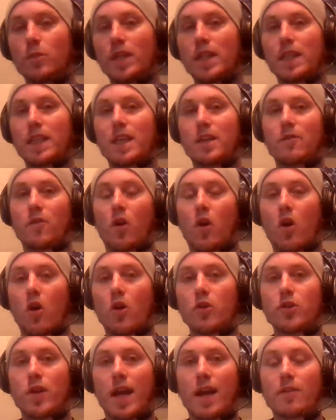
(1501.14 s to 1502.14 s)
you relive
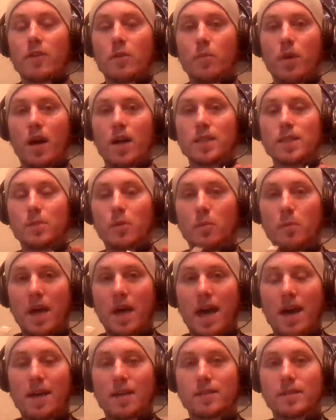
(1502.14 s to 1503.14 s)
all your other possible
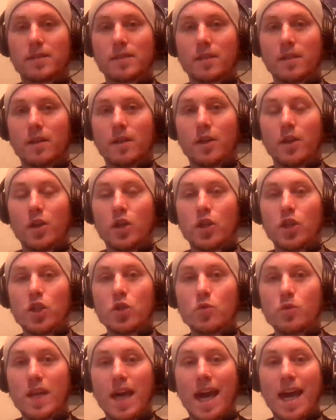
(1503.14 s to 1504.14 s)
paths,
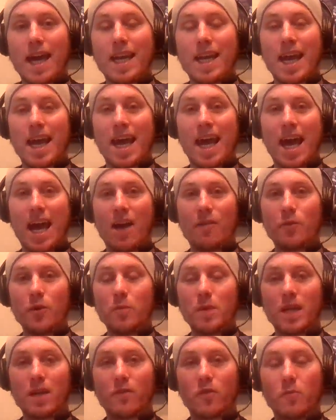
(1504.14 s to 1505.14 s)
you gain every
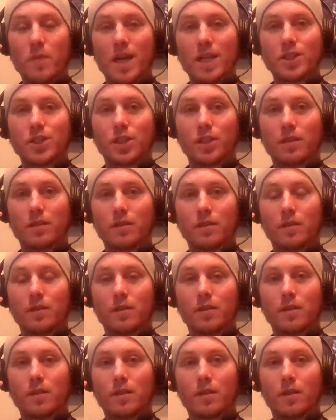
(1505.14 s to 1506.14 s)
bit of information
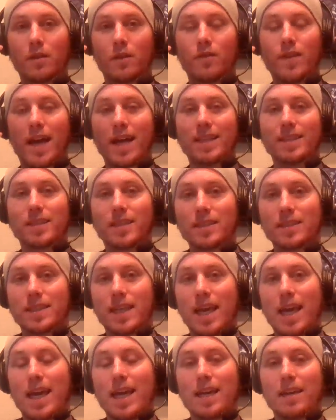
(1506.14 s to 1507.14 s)
that is
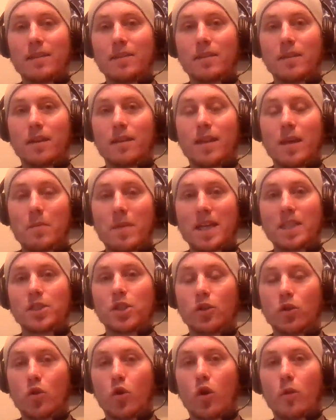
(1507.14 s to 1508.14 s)
contained that
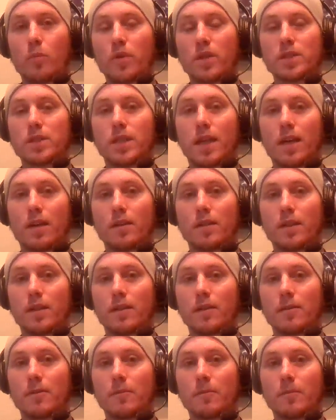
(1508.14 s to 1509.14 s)
makes your core
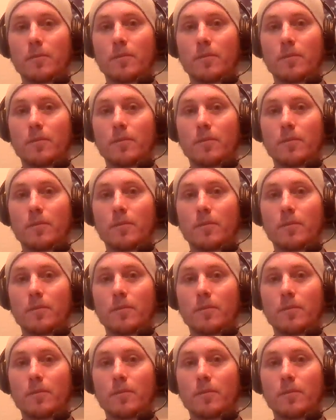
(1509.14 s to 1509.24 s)
personality.